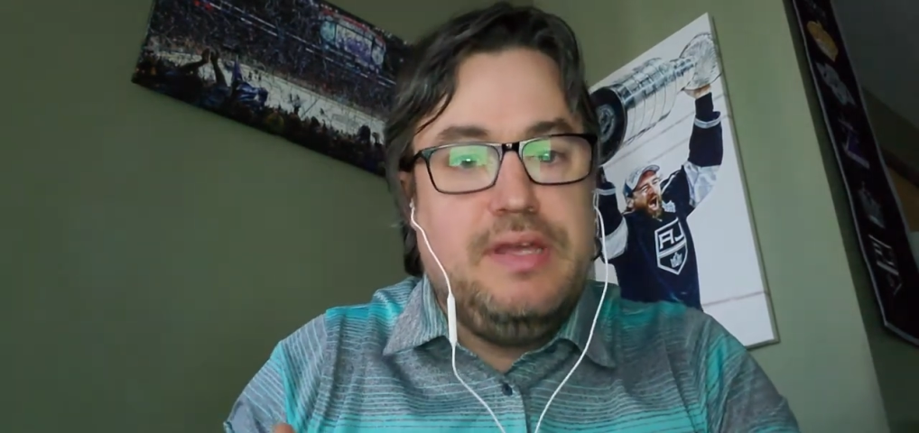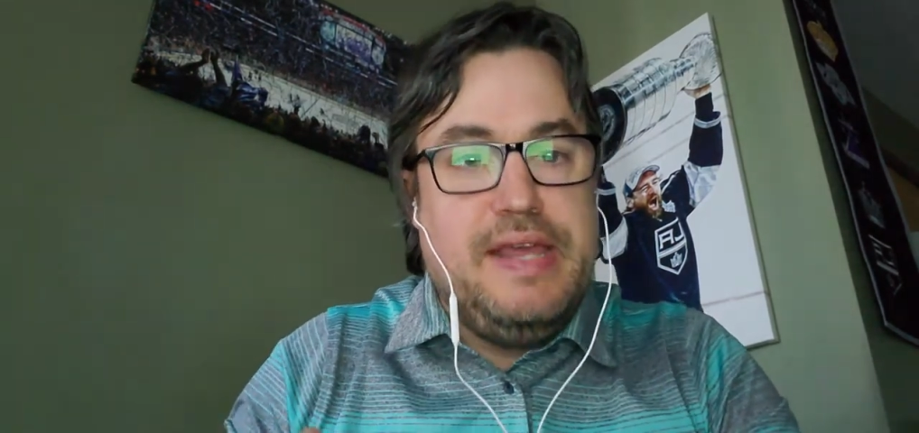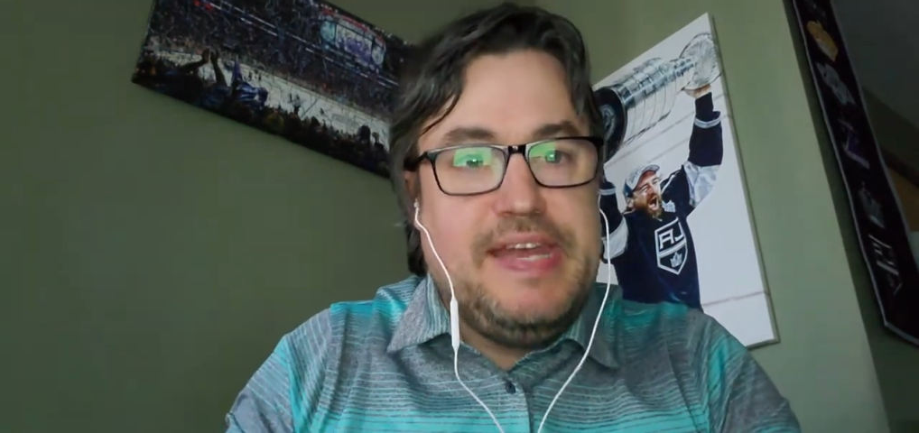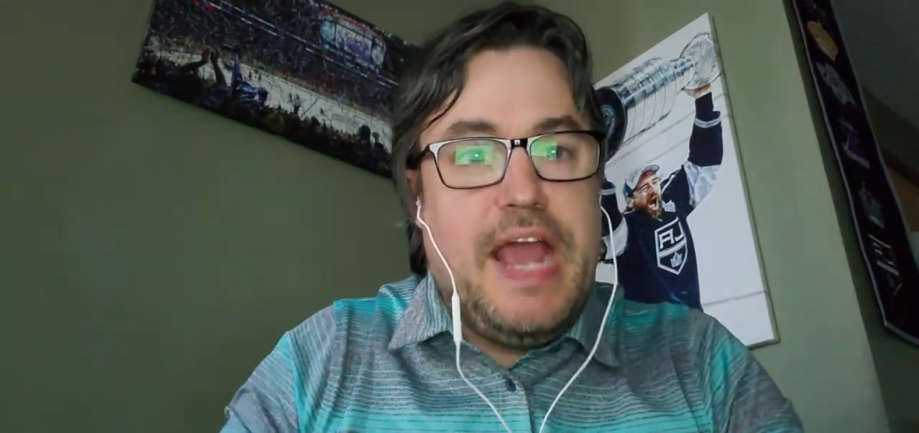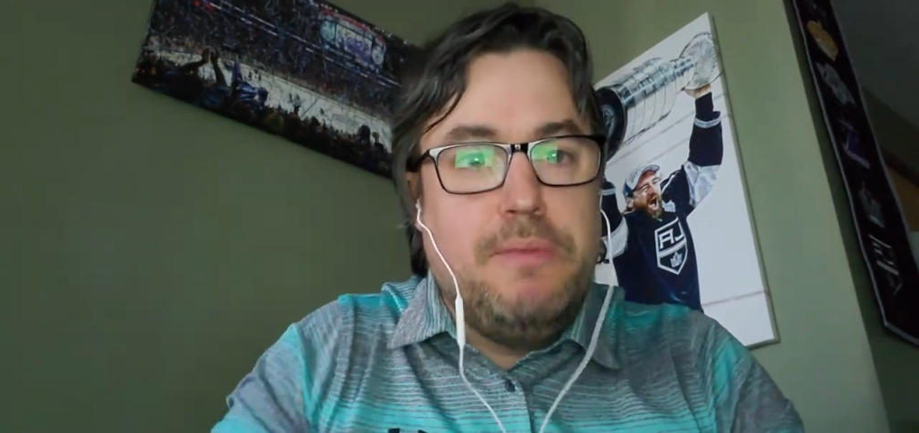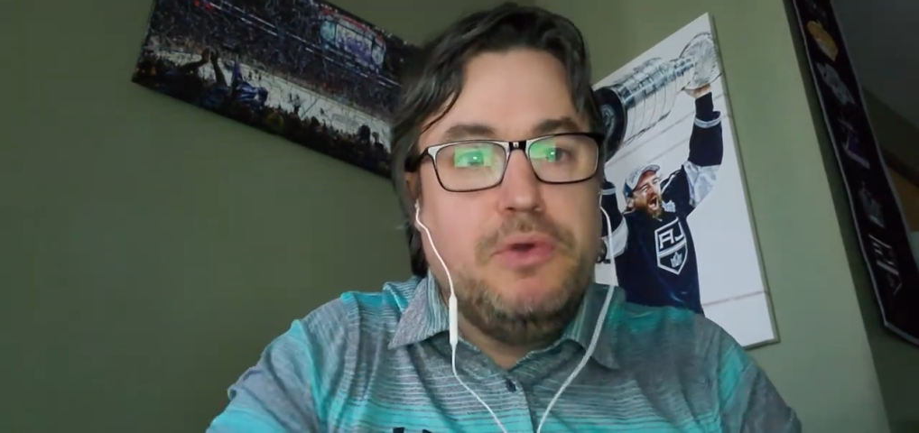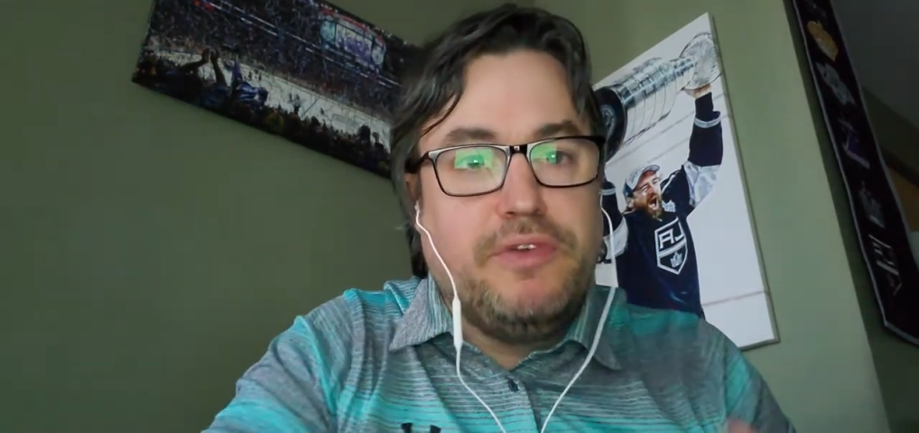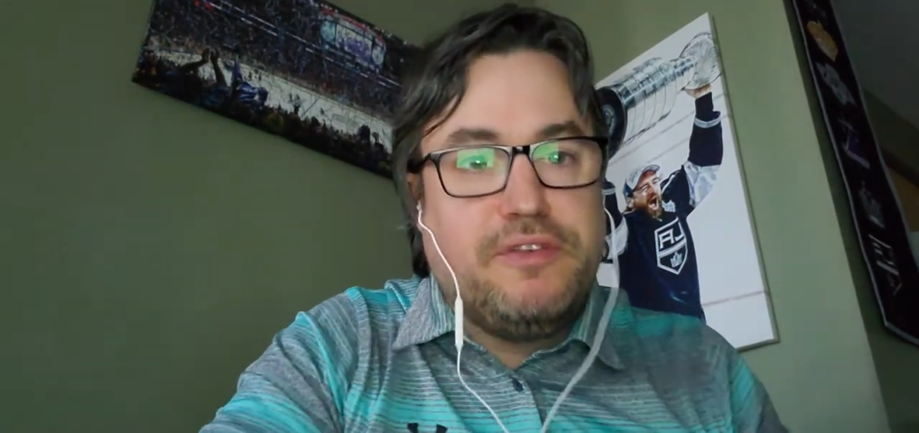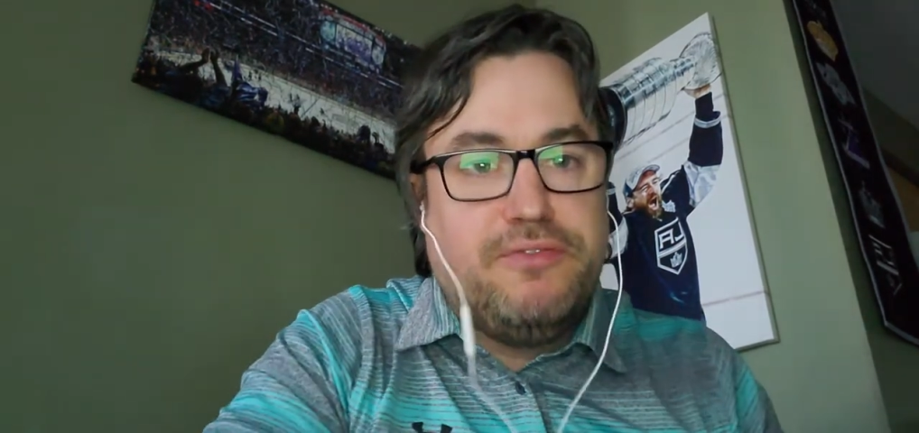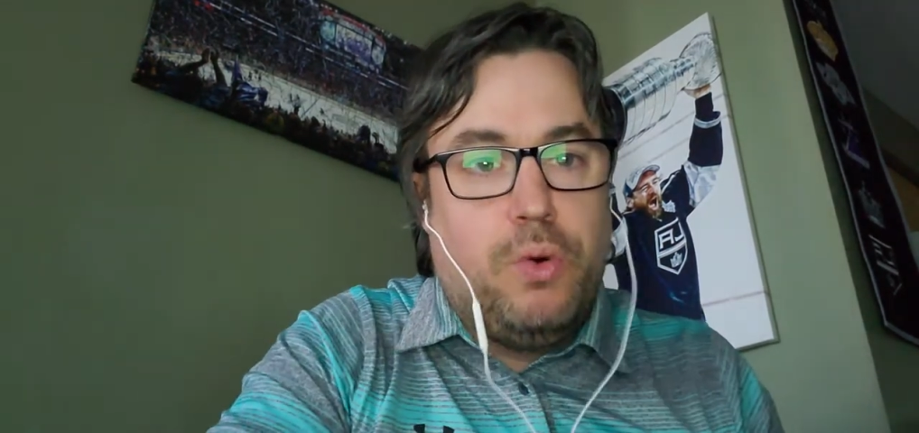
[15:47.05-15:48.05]
now
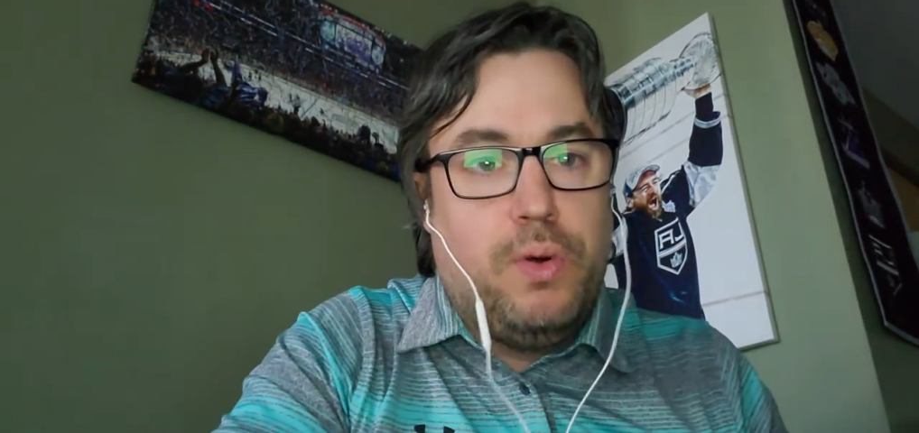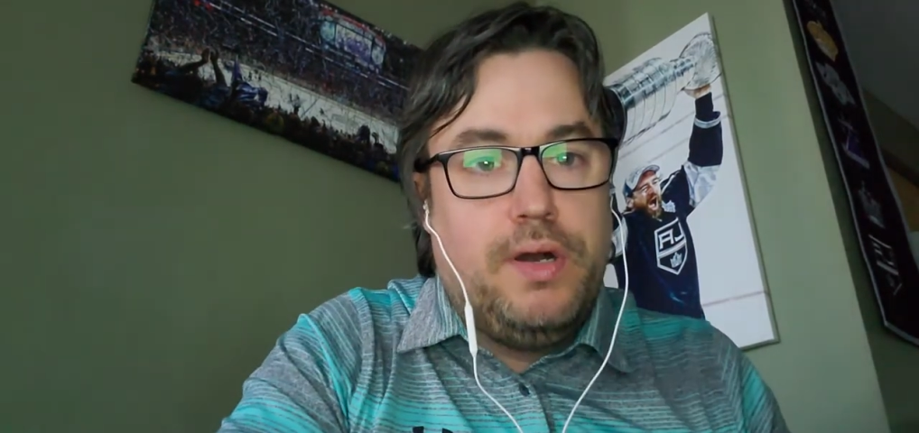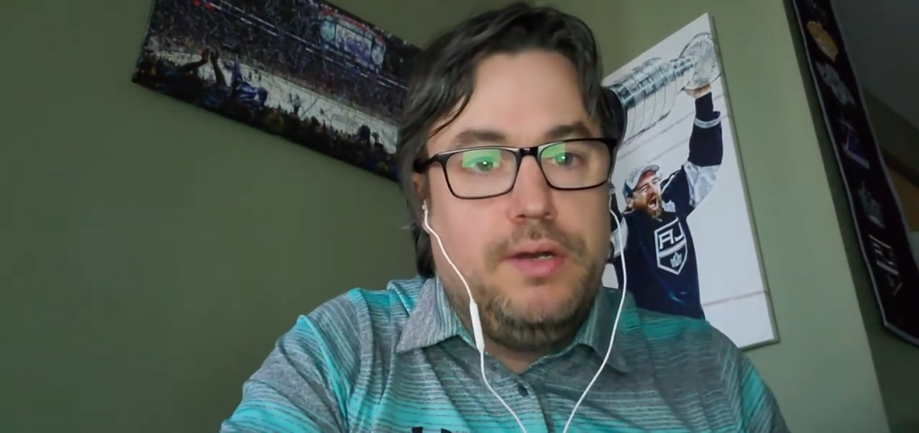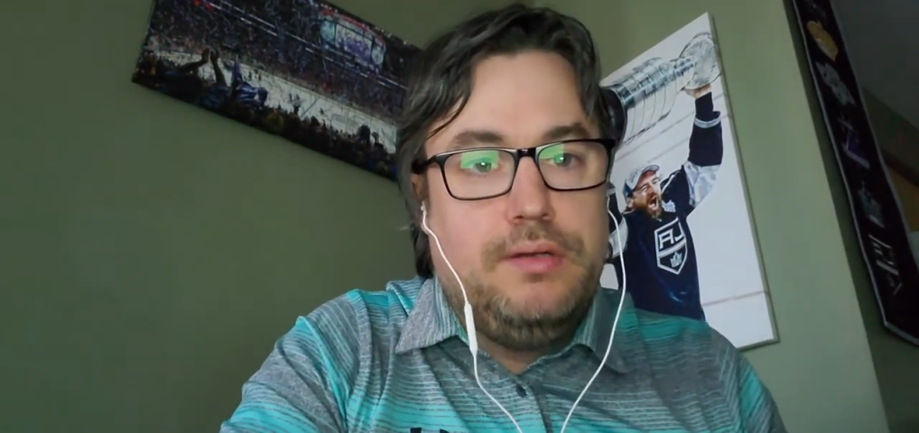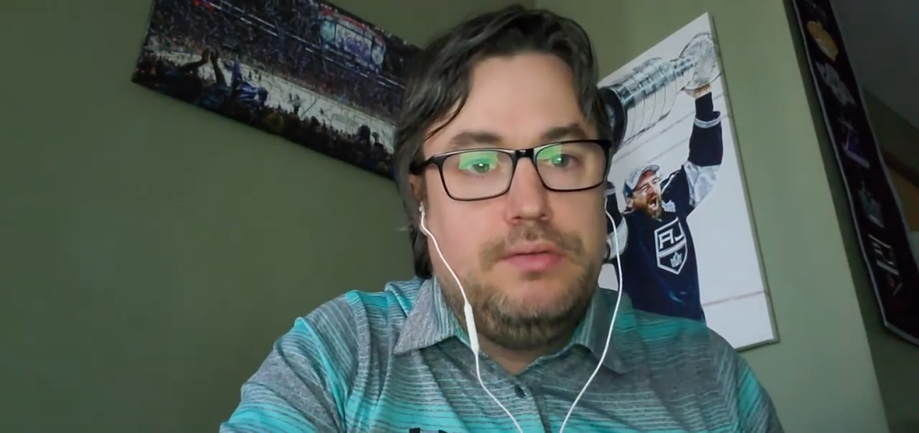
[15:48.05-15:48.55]
moving forward,